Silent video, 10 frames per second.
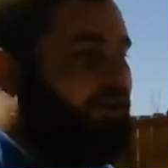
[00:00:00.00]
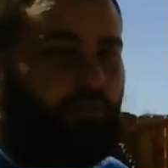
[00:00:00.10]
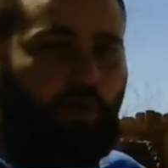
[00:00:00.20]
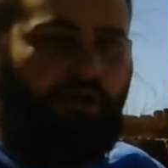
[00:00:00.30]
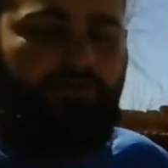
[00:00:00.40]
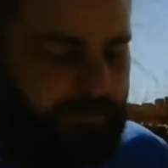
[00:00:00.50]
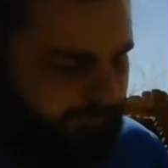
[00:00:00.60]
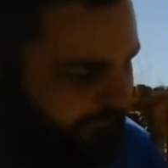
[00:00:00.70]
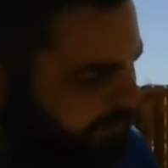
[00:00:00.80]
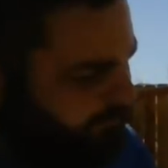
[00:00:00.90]
is one of my
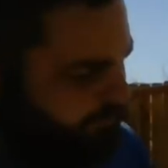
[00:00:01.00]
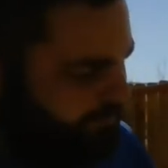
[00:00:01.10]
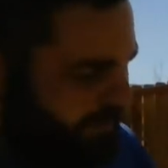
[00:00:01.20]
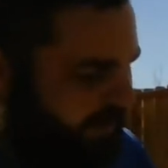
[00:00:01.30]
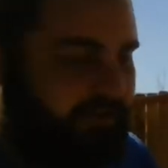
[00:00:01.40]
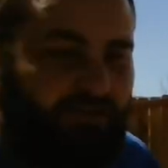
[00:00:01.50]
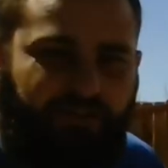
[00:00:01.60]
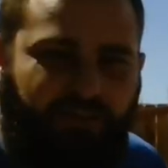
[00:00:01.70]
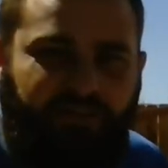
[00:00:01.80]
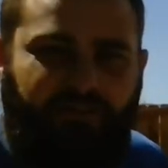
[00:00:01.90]
favorite planets just
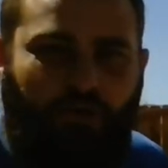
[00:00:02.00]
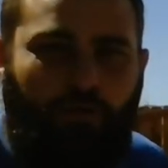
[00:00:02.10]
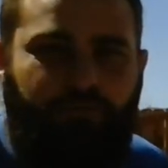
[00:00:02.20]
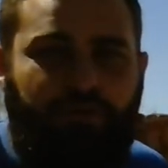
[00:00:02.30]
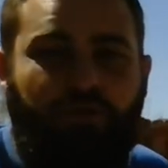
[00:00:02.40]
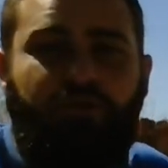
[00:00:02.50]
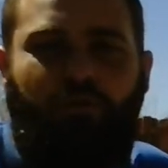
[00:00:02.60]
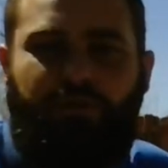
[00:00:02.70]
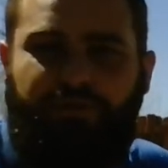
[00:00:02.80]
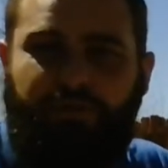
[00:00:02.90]
because it's so
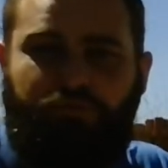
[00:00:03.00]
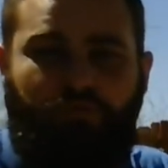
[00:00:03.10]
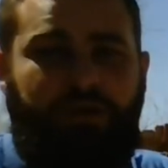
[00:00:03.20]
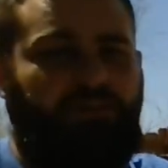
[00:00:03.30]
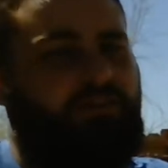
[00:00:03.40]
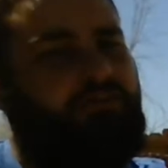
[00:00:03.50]
beautiful with its rings.